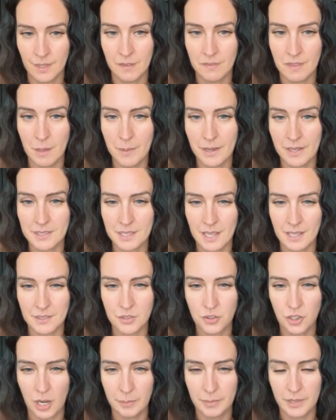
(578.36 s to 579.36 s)
If that makes
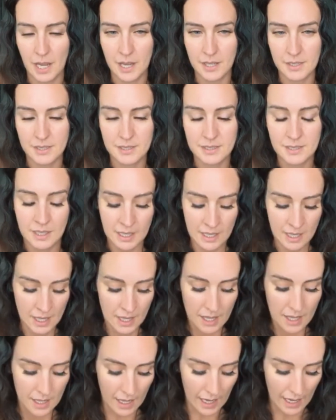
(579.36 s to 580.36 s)
sense, drop yes.
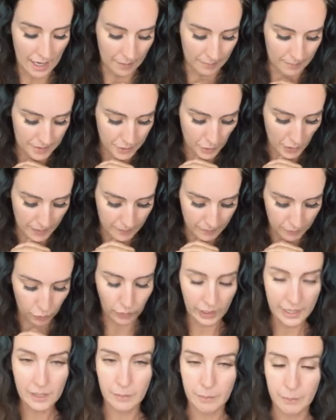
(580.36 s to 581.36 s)
Um, so I
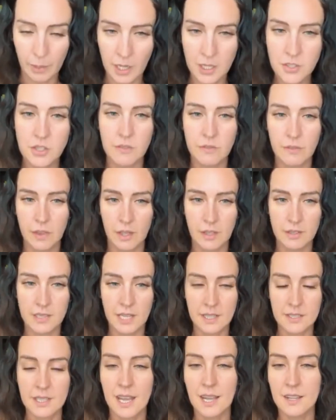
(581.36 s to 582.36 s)
create a bunch of the
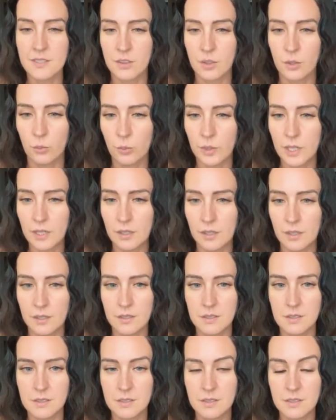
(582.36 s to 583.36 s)
TikToks and the
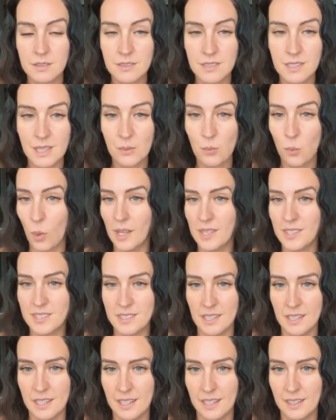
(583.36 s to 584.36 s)
reels in one
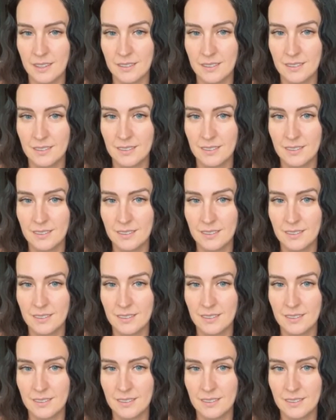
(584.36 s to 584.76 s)
sitting.